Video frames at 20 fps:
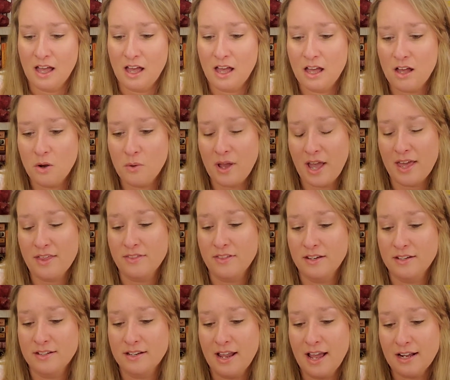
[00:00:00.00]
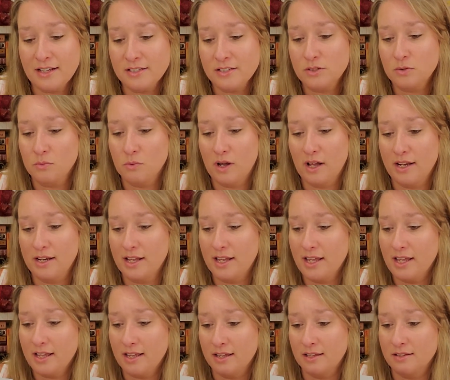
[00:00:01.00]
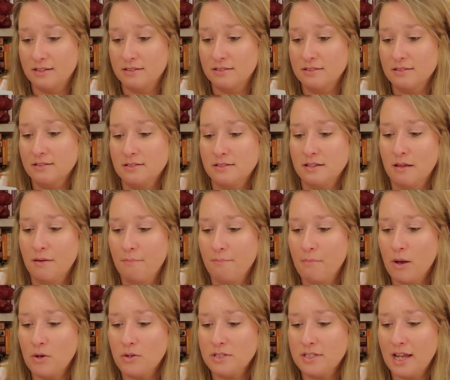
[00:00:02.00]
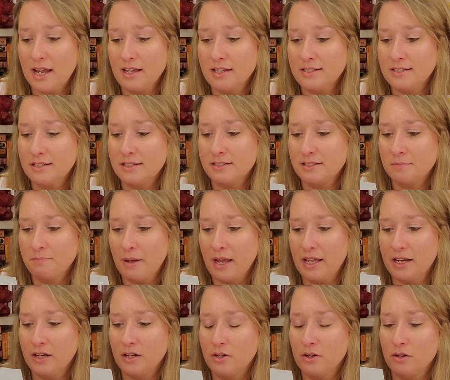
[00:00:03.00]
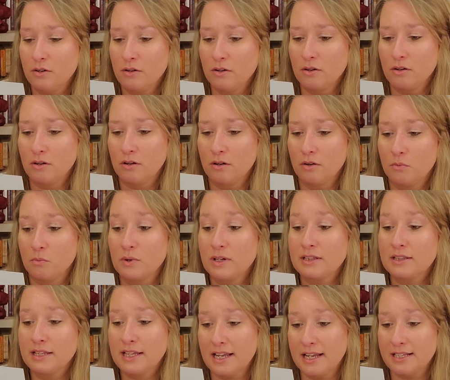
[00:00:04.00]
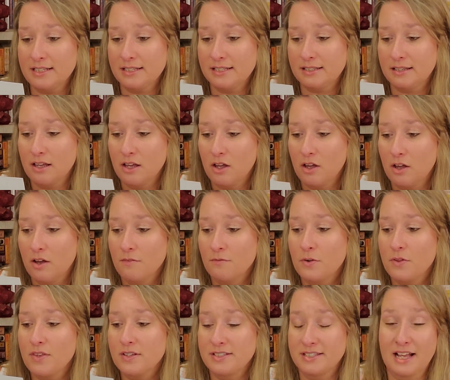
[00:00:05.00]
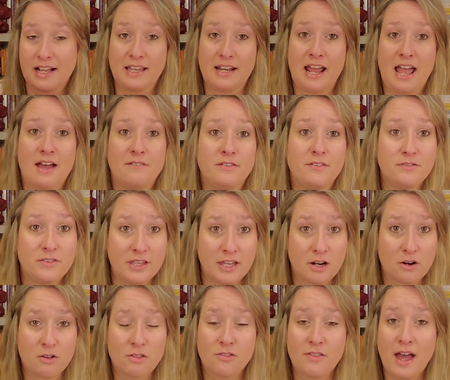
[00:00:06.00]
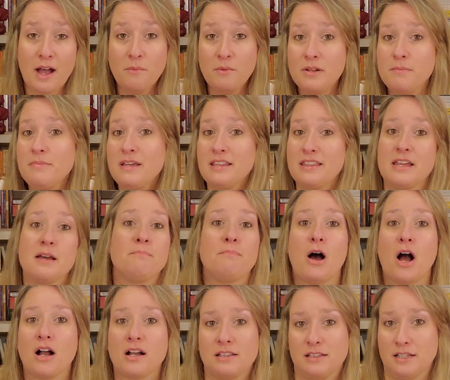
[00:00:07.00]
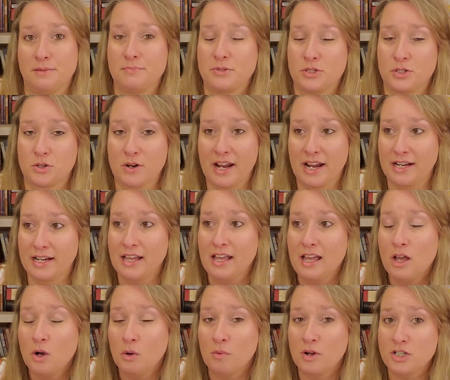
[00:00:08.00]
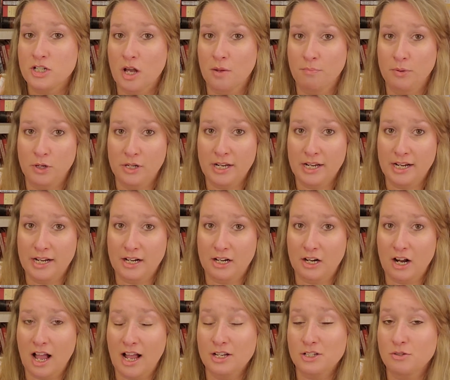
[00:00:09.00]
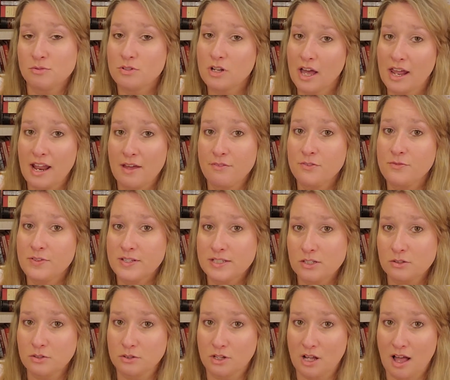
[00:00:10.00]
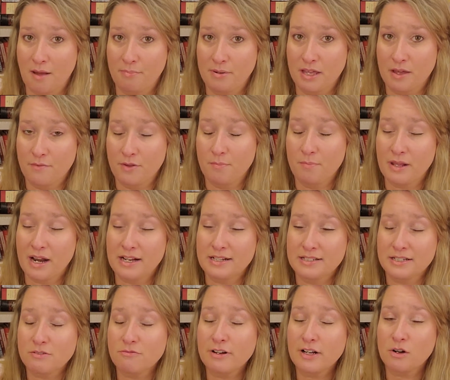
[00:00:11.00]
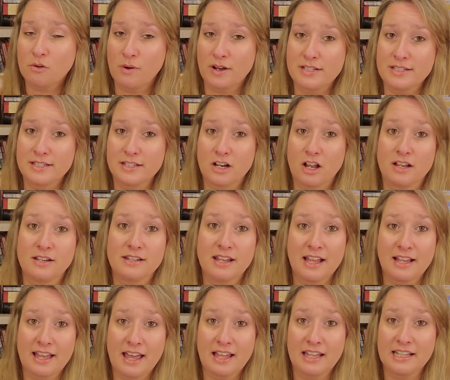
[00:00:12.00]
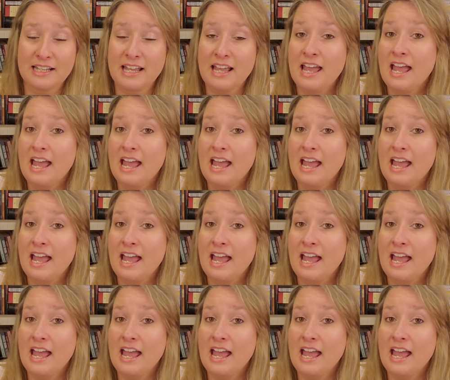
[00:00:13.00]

Okay, the next one is most anticipated release for the second half of the year. That would be The Apocalypse Strain, which I'll put here. I do not have a physical copy of it, but I did request it on NetGalley,